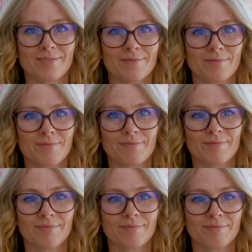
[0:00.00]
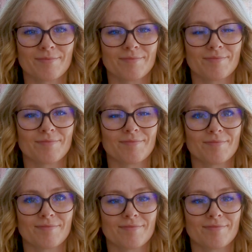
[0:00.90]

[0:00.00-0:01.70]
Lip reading: Nobody speaks.